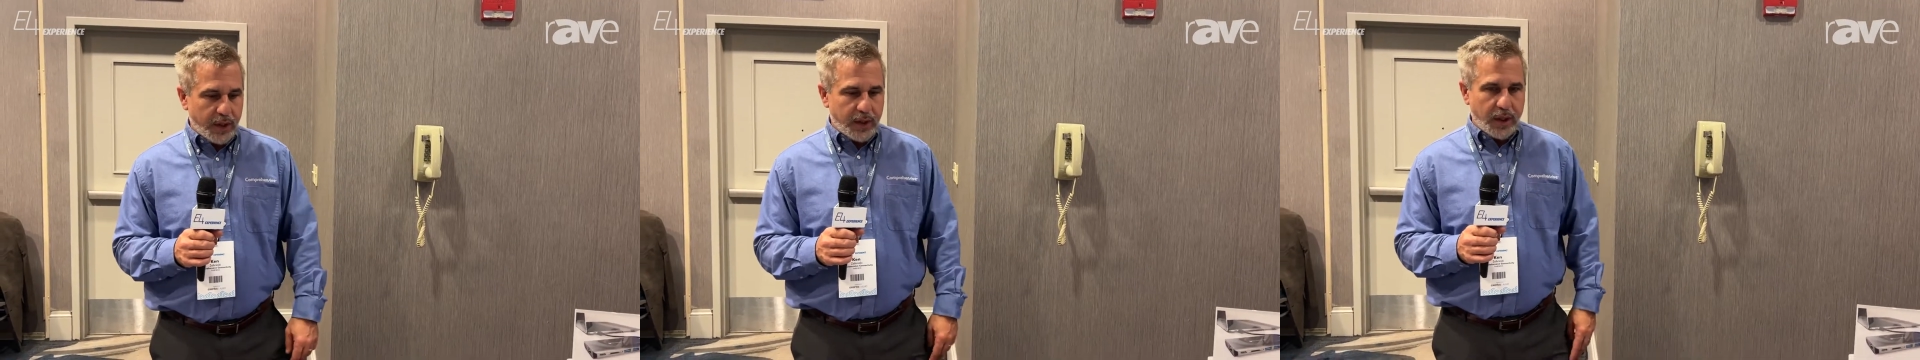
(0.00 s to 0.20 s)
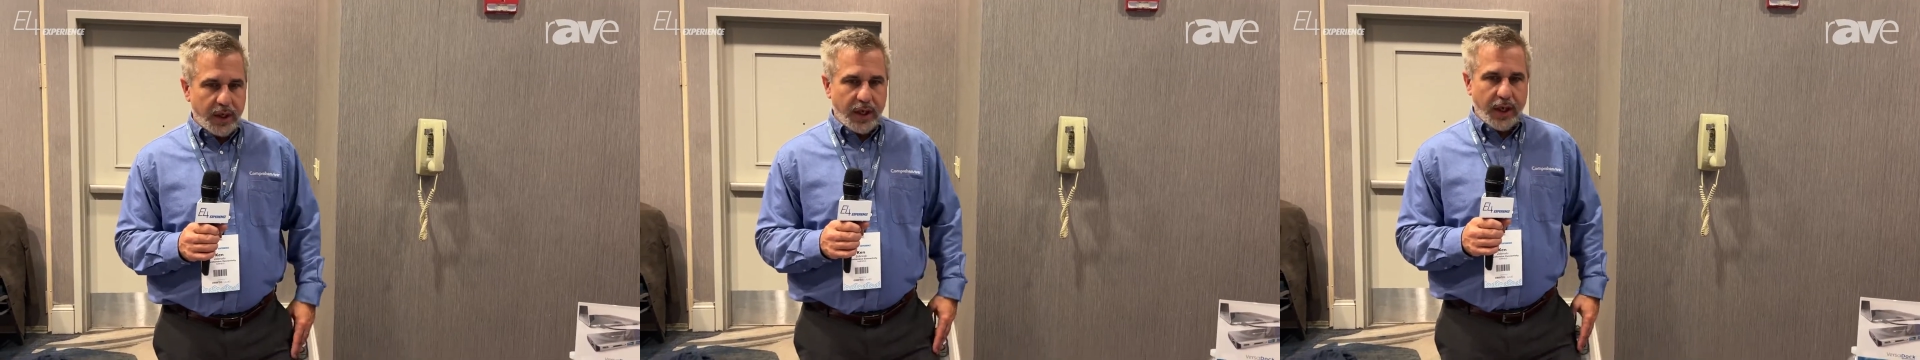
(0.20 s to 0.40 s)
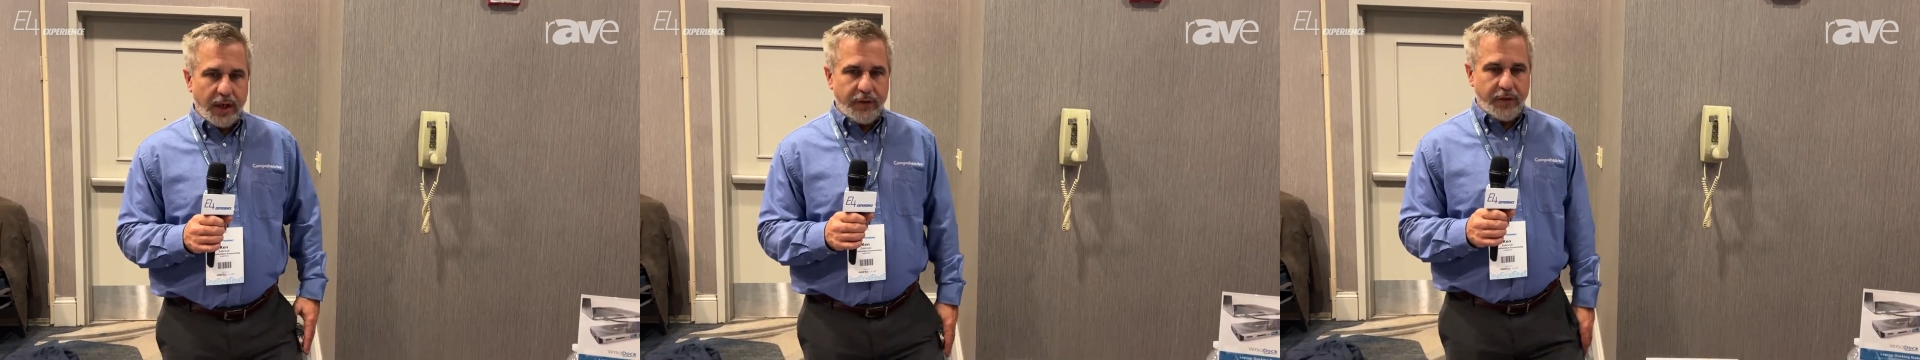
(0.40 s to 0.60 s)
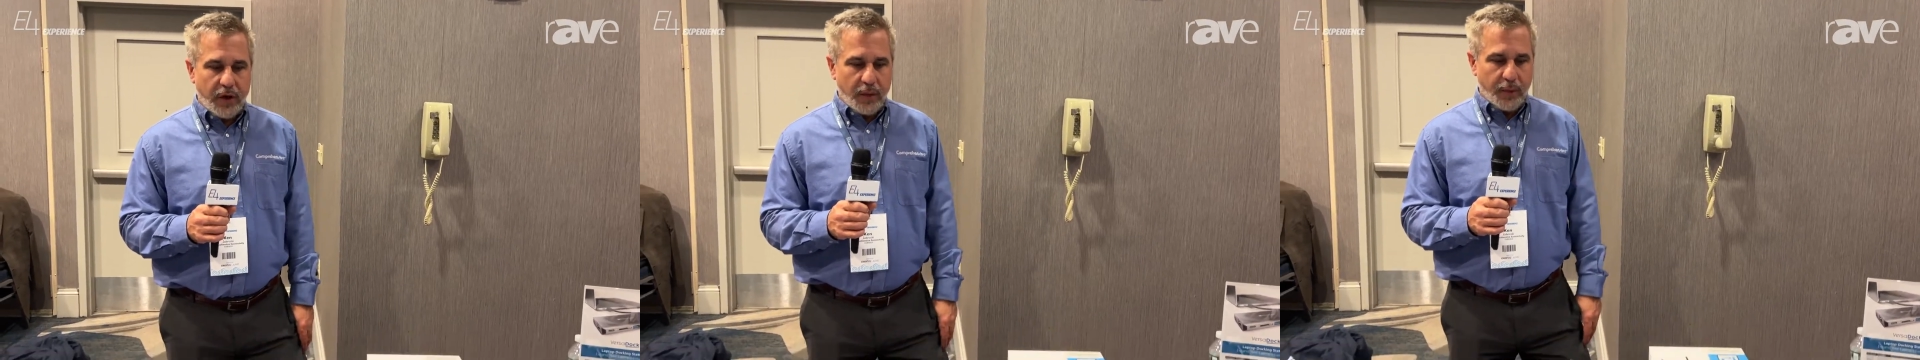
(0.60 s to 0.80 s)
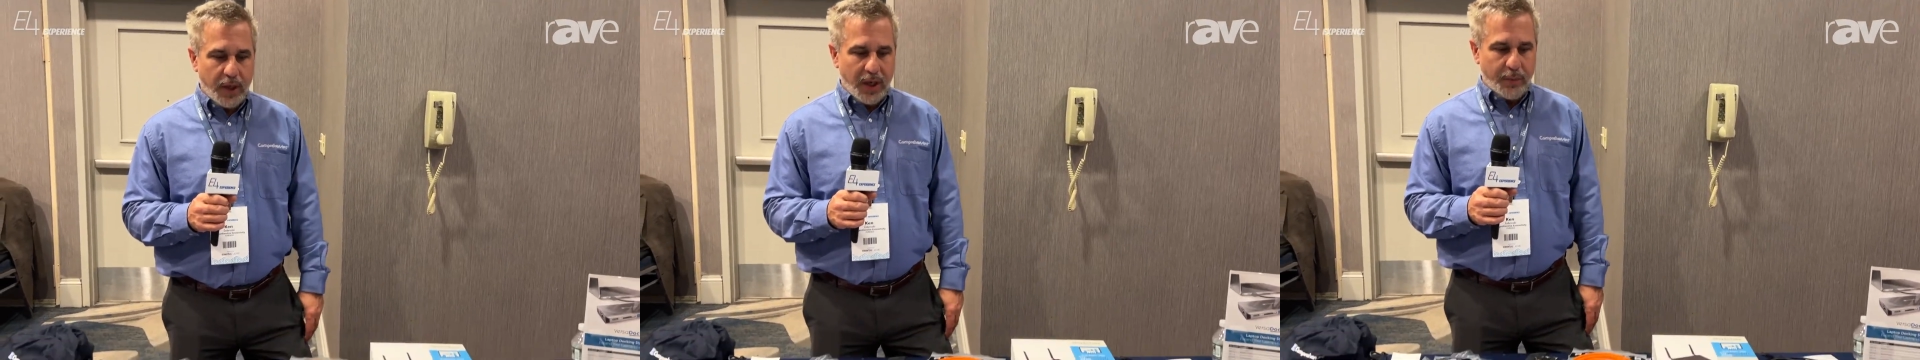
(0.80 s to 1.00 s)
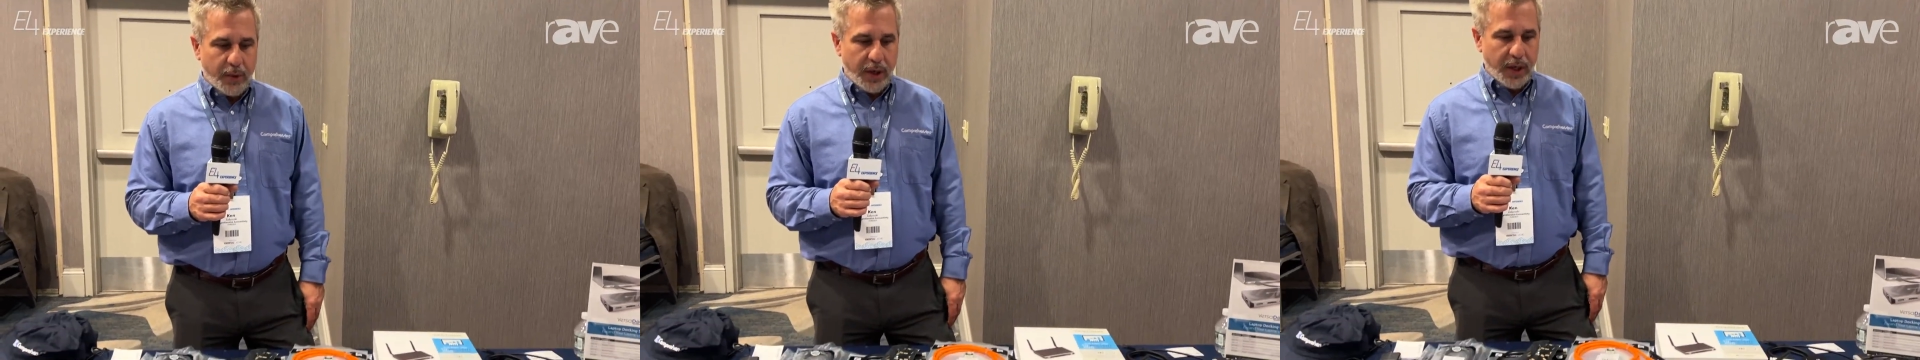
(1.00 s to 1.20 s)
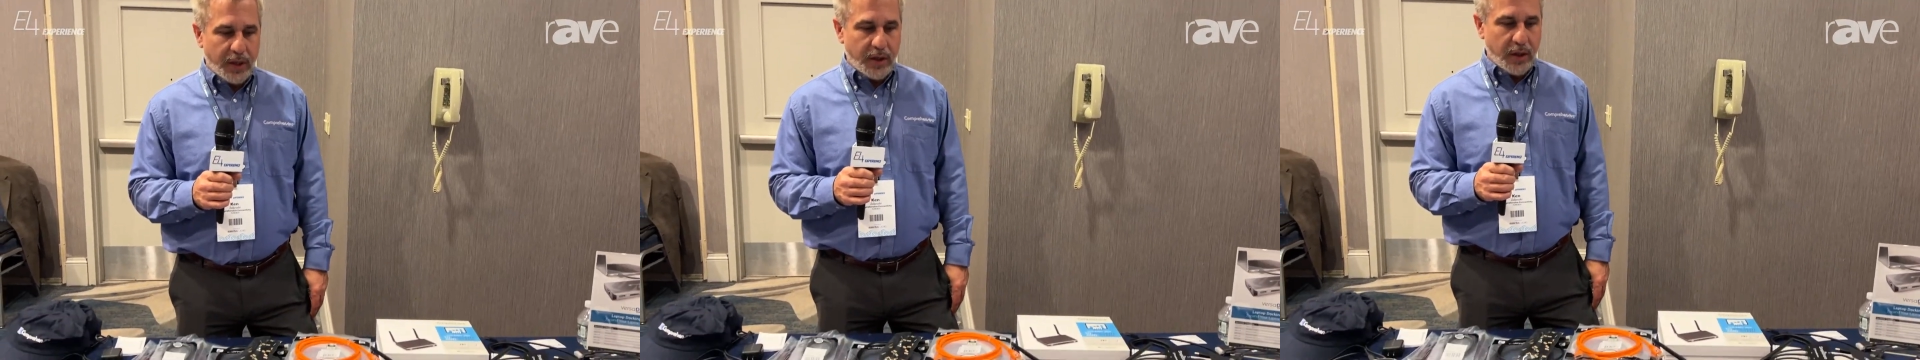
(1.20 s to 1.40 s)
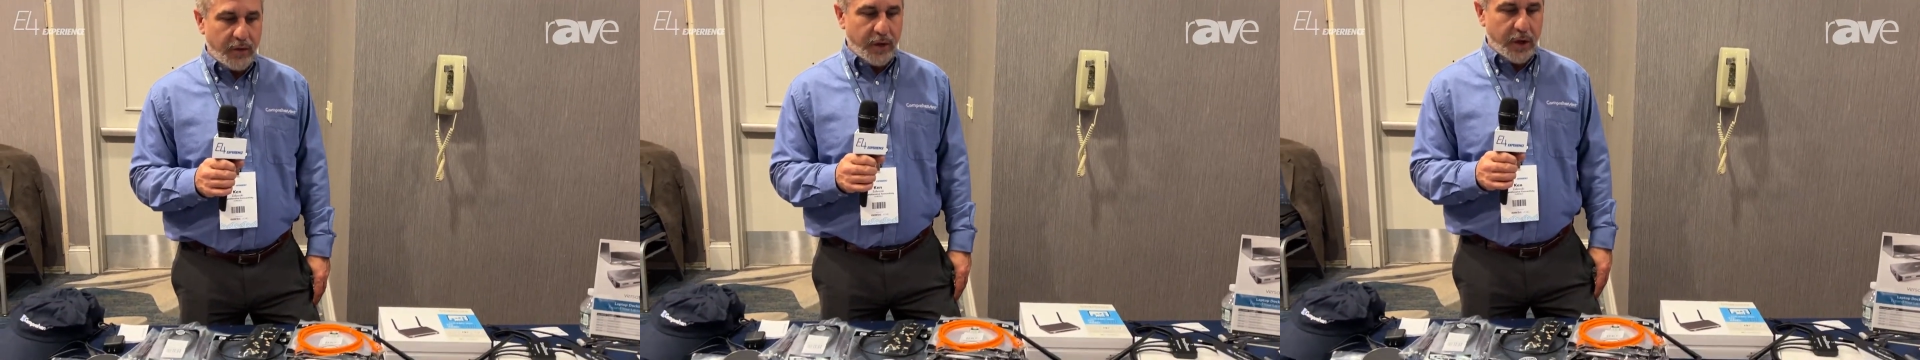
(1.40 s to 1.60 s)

today from Comprehensive